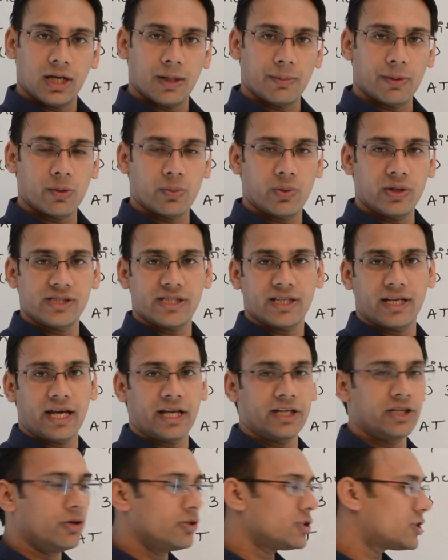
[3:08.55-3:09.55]
Number one
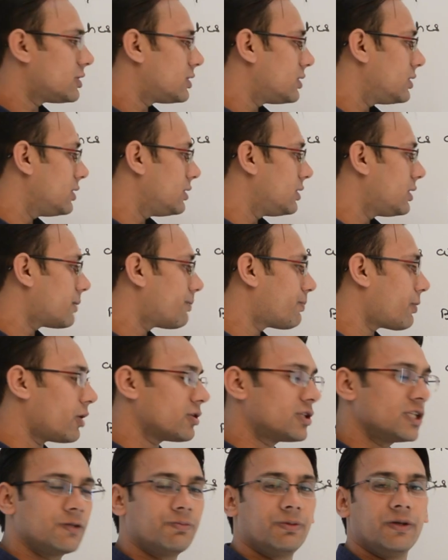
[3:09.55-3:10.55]
scenario is the
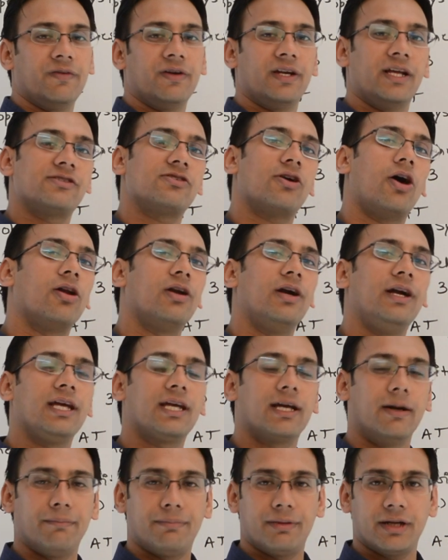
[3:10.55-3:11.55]
process P one has already
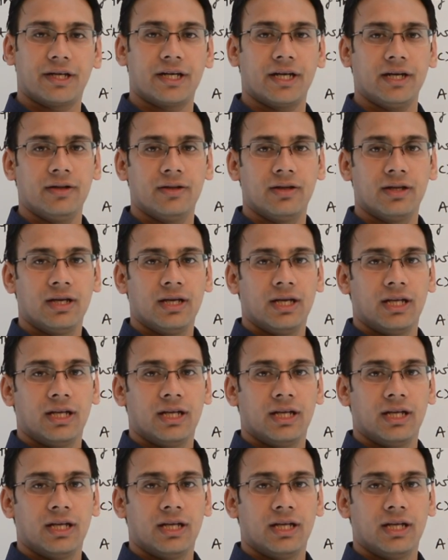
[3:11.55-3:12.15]
completed.